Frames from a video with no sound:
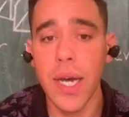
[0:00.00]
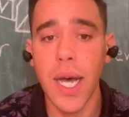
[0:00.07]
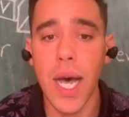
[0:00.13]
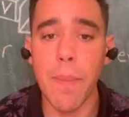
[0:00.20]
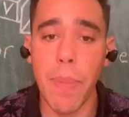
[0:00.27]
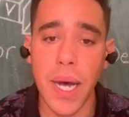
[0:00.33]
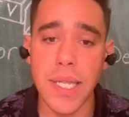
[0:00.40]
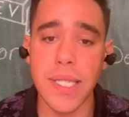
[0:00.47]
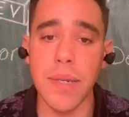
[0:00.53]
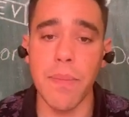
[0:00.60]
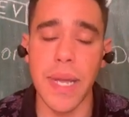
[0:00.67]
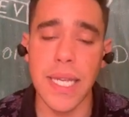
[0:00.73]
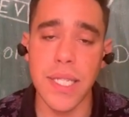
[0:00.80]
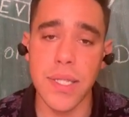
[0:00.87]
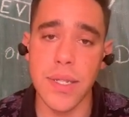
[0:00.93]
a
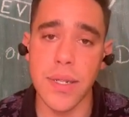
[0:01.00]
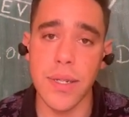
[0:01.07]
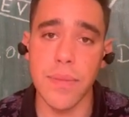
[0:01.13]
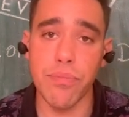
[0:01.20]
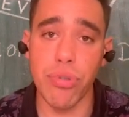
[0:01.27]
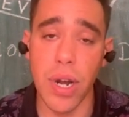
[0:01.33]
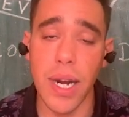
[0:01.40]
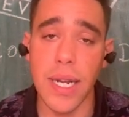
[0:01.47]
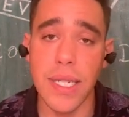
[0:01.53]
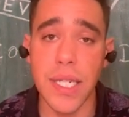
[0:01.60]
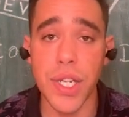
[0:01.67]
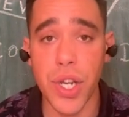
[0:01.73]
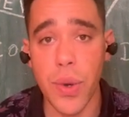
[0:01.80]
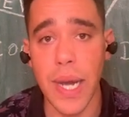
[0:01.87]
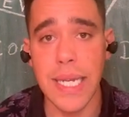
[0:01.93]
Boston-based product
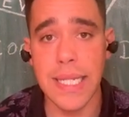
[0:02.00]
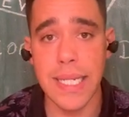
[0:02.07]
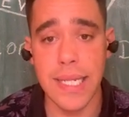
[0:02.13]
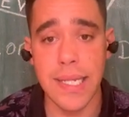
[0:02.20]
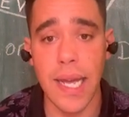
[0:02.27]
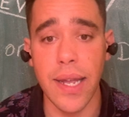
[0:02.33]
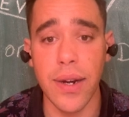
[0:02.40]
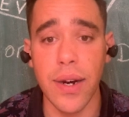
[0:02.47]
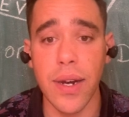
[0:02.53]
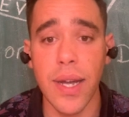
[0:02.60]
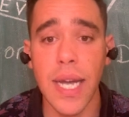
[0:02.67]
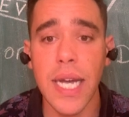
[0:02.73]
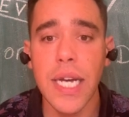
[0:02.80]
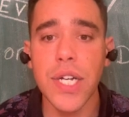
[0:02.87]
and UX designer,